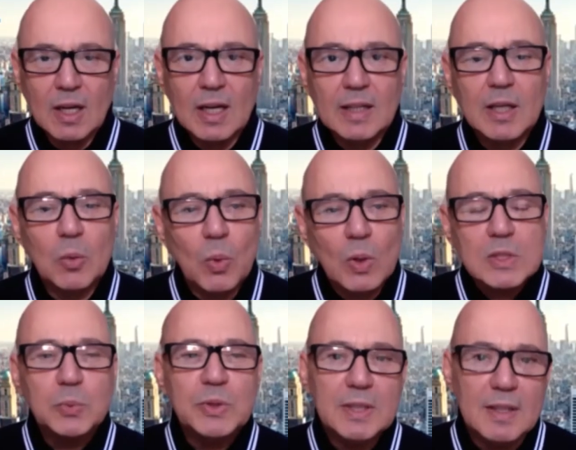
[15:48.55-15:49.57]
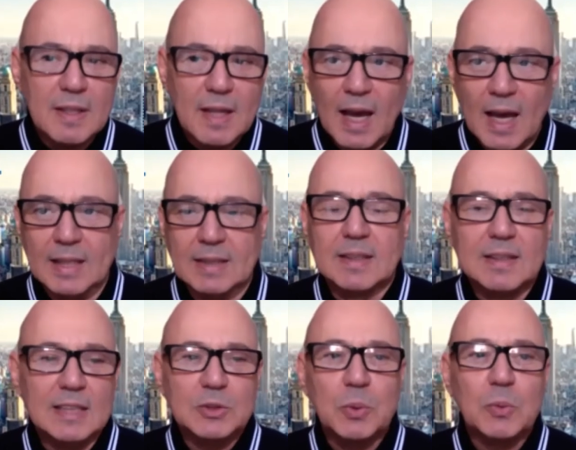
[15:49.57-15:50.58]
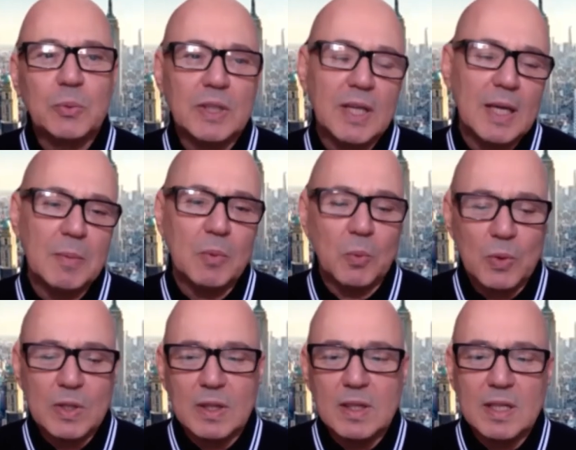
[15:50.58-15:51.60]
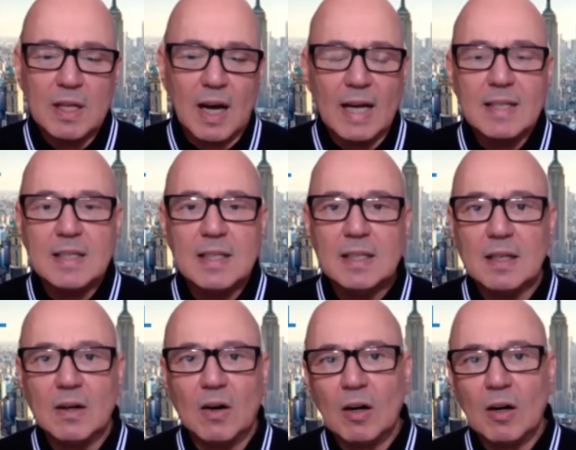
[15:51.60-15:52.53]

And then once we did that, that's when we came with the idea